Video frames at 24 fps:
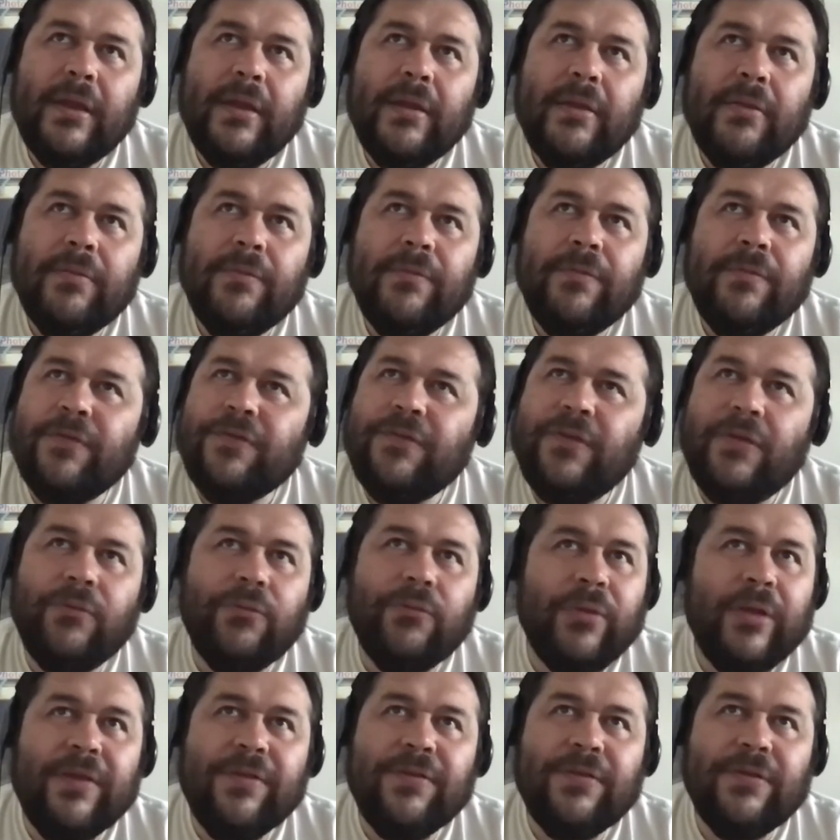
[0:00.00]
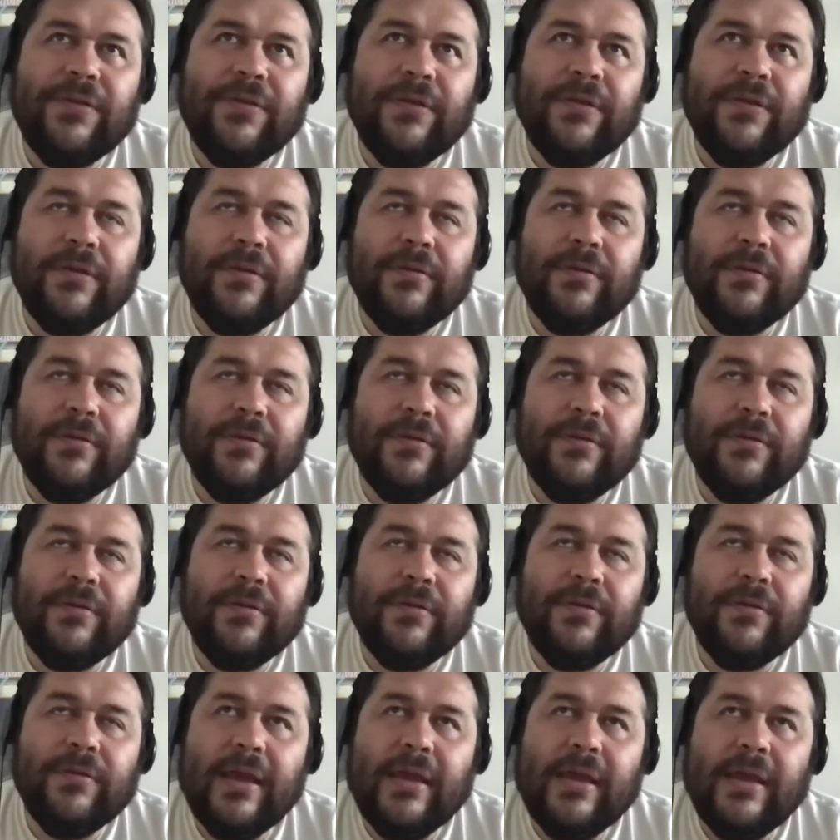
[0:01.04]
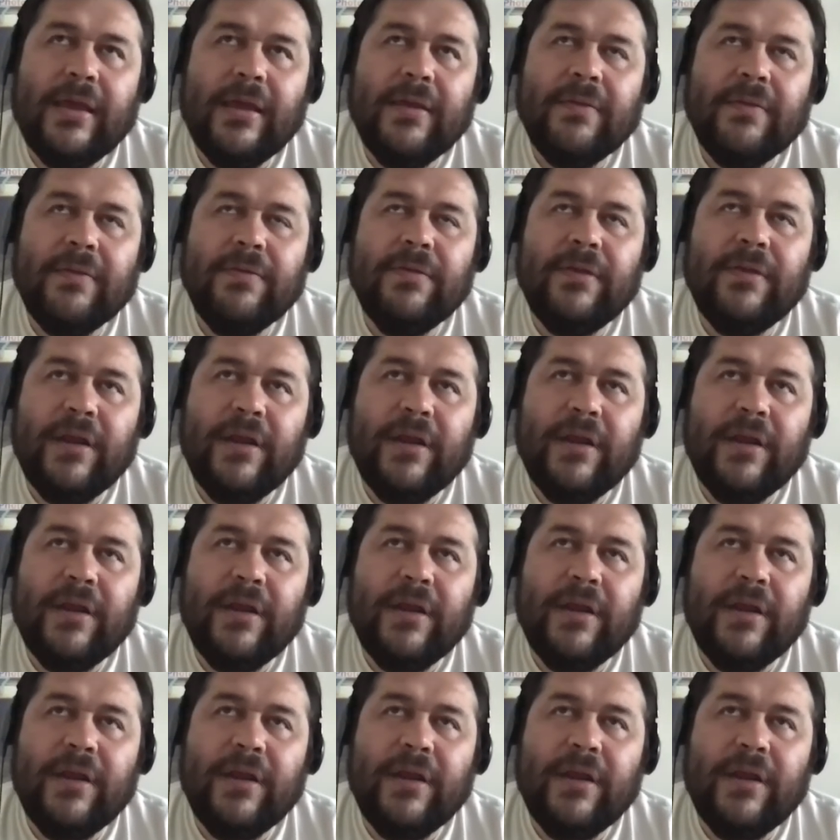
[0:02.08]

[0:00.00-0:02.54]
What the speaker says: for some reason that there is